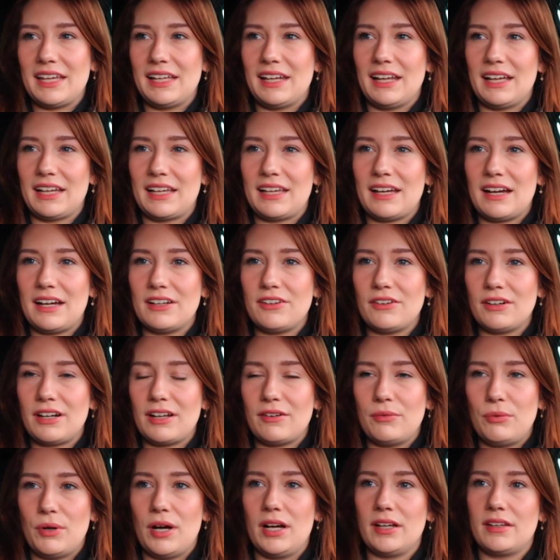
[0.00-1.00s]
it. Like, I don't
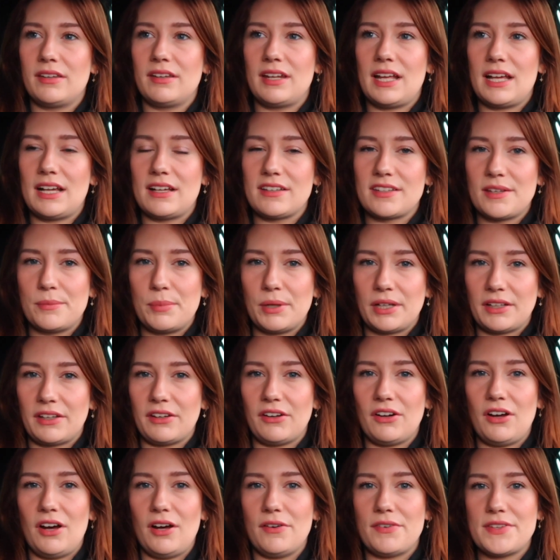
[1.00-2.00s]
have work today because I booked
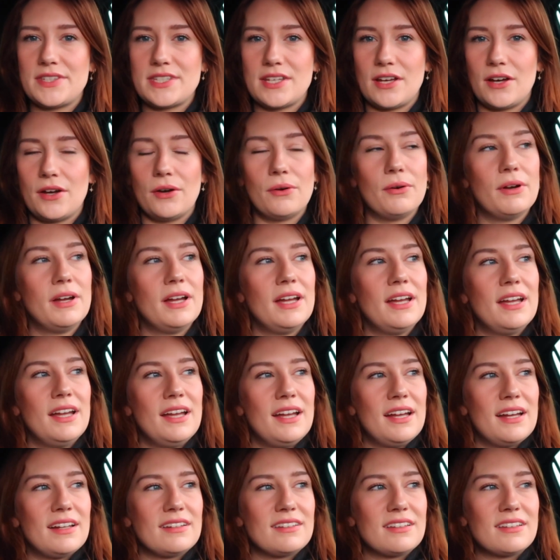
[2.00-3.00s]
it off, so
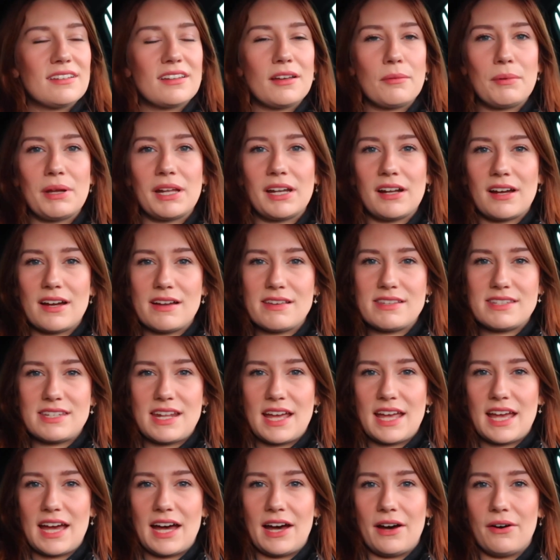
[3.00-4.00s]
this is going to be a nice
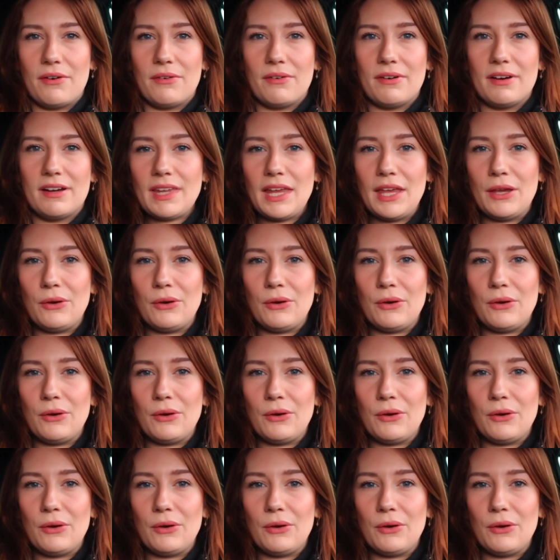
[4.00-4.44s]
day out.